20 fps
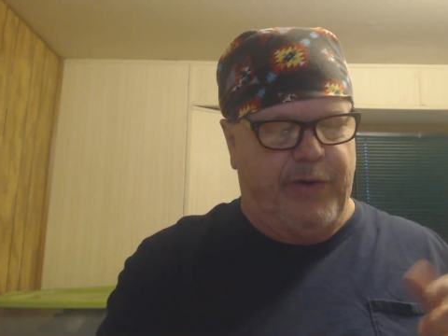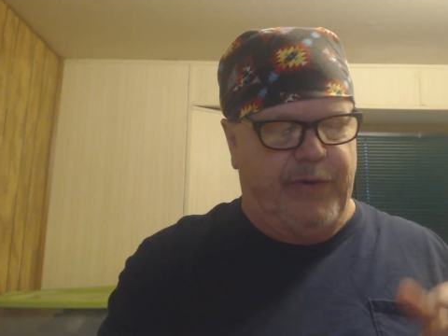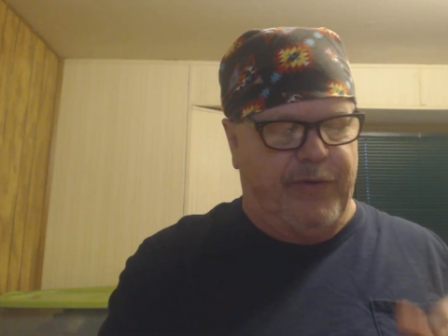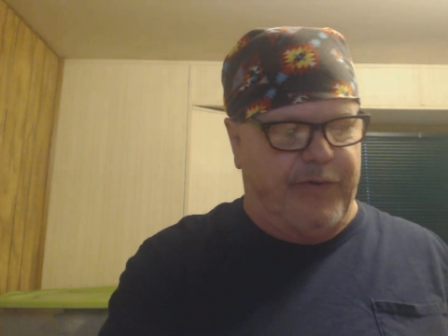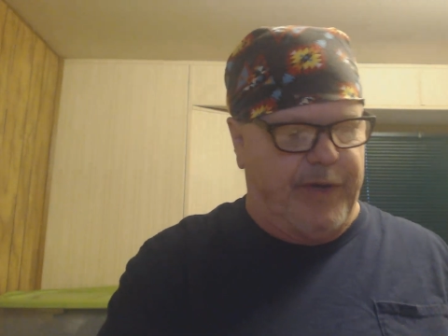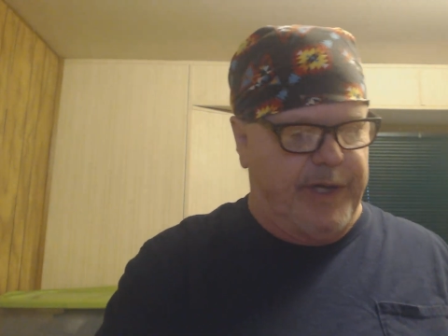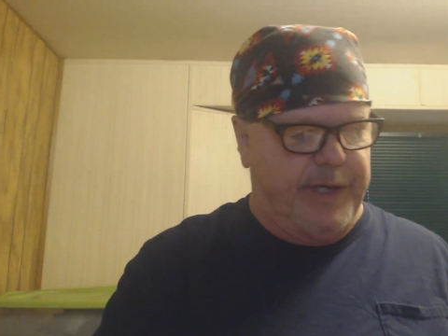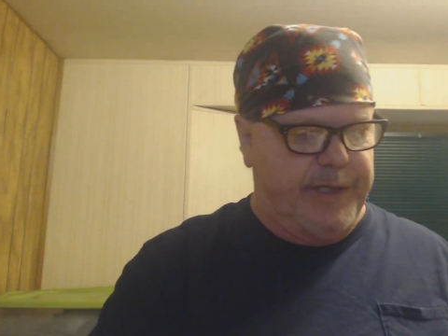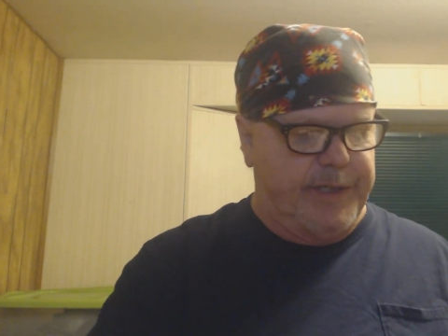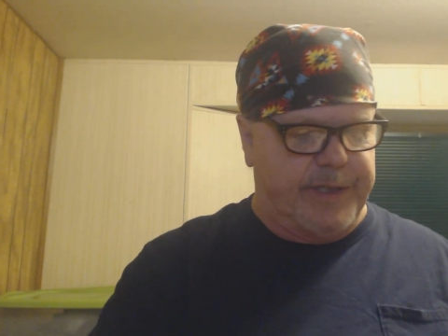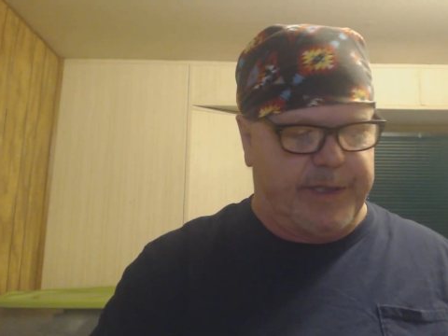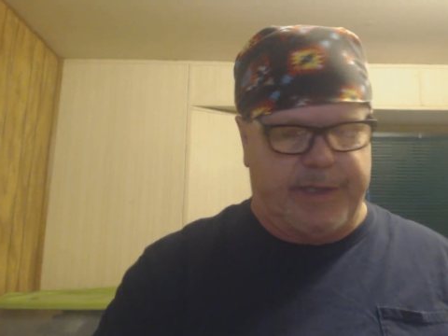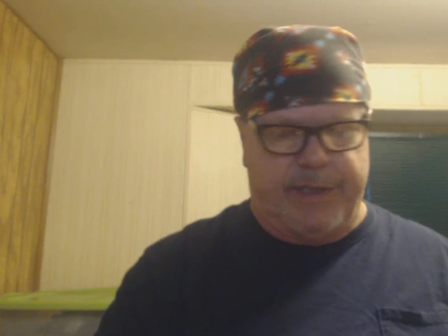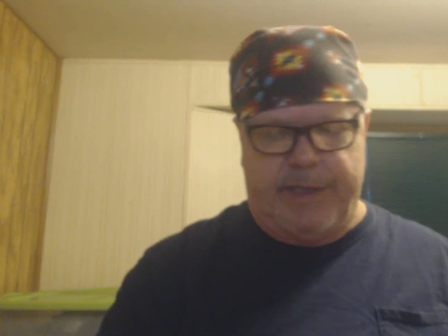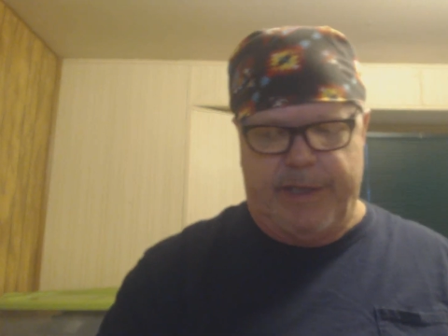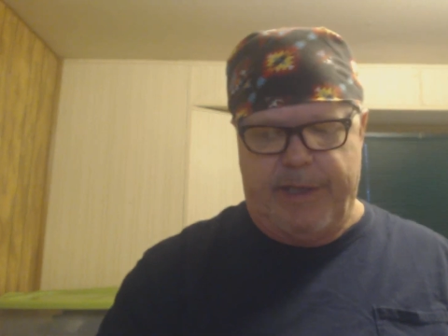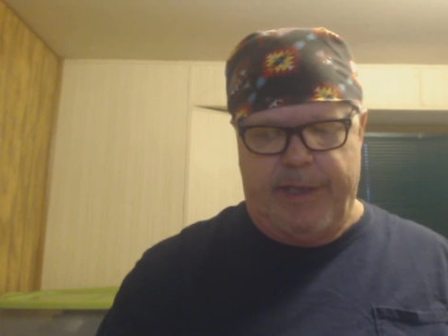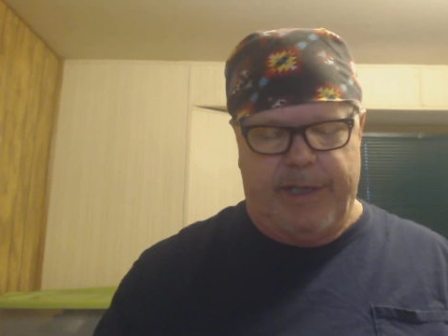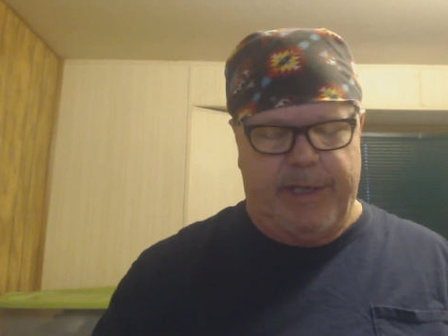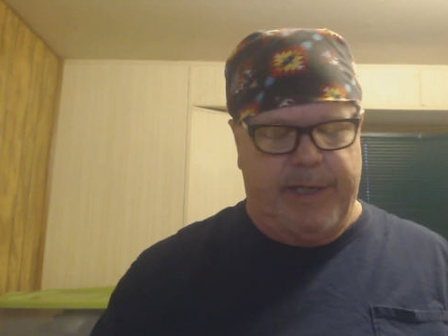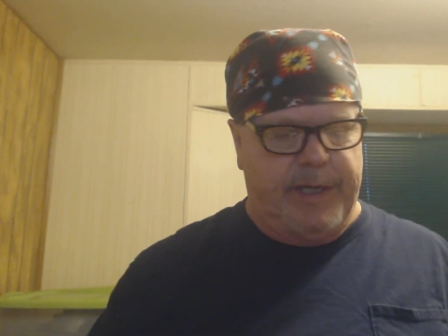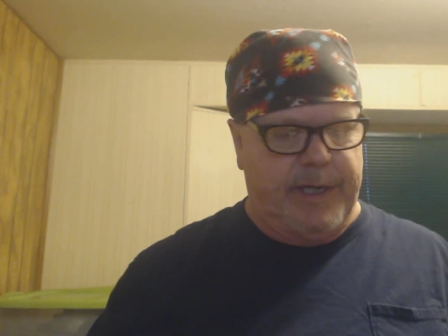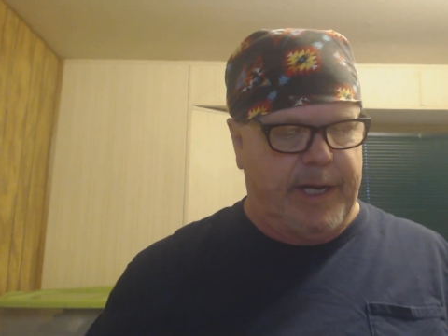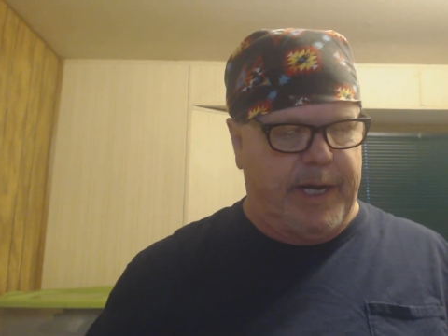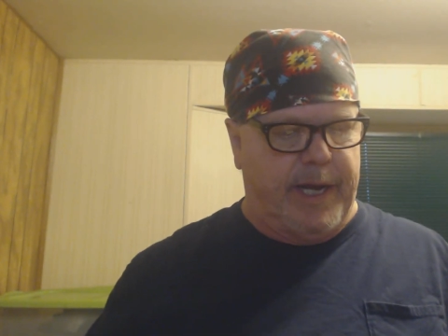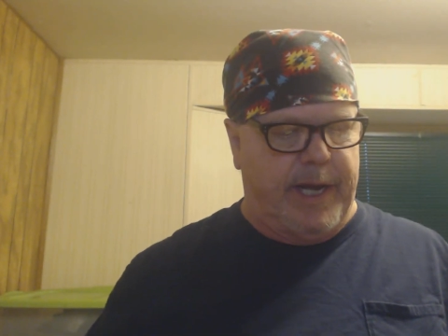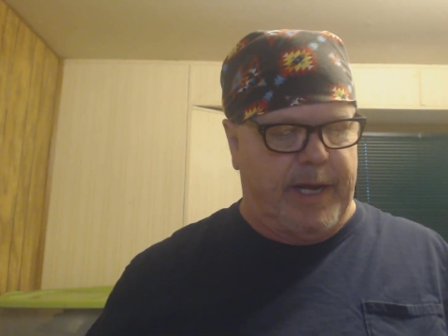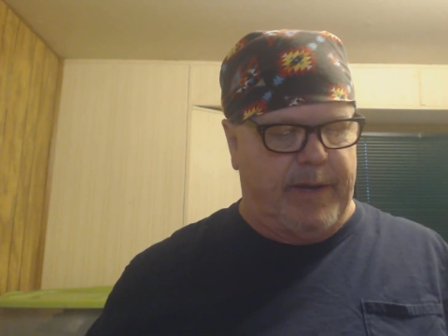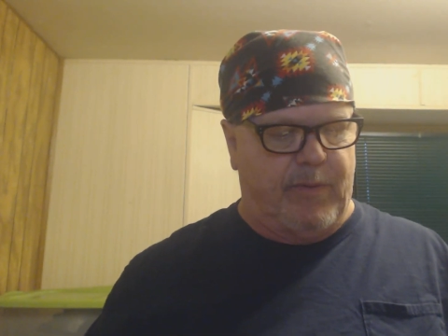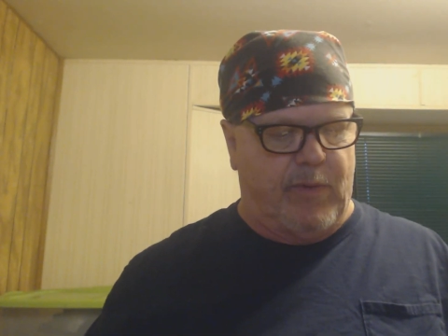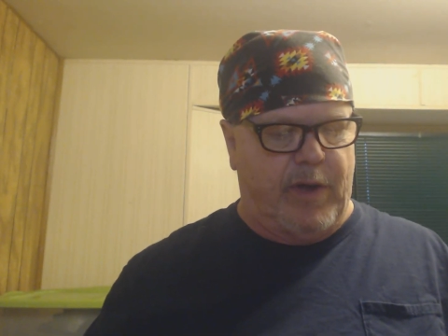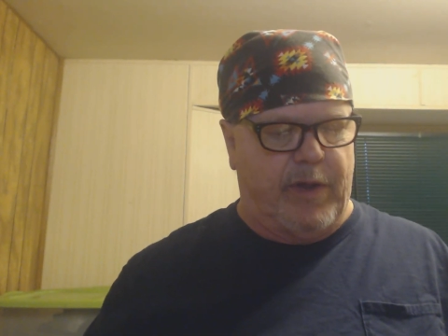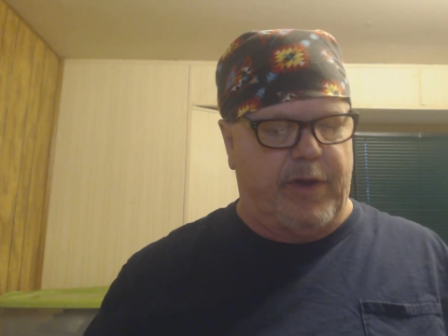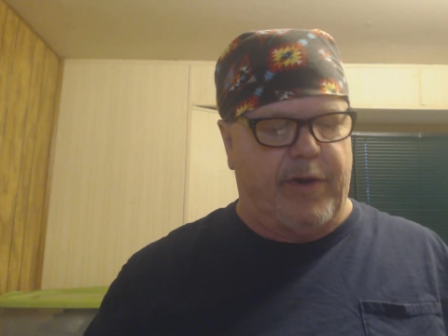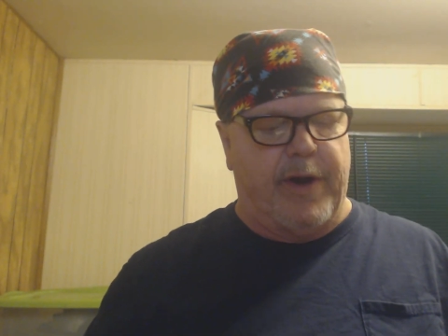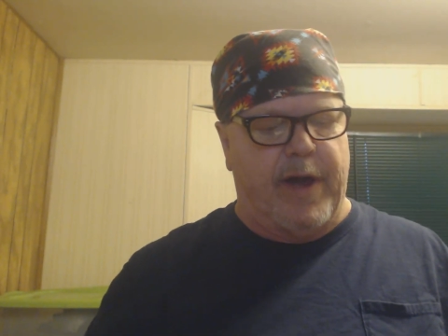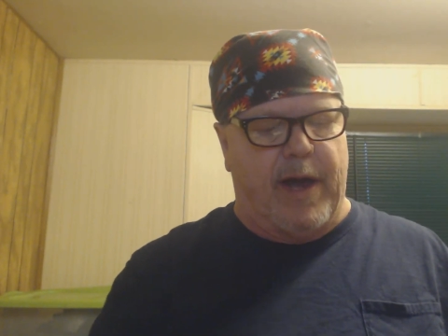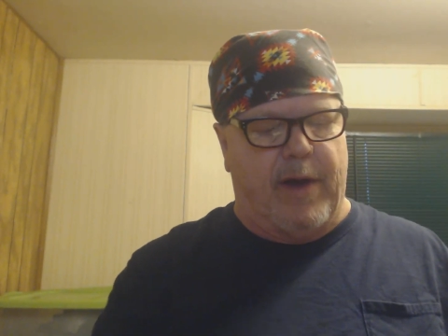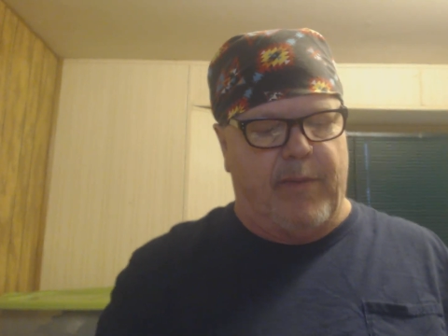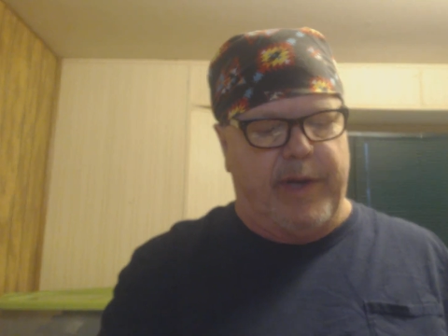use is and
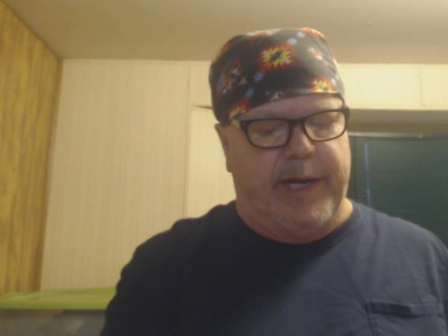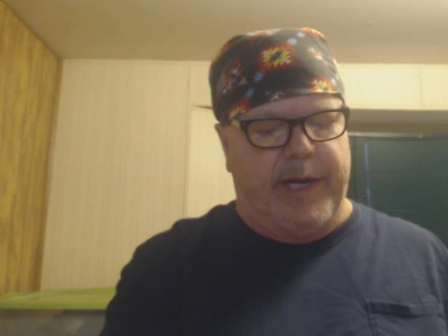whether or not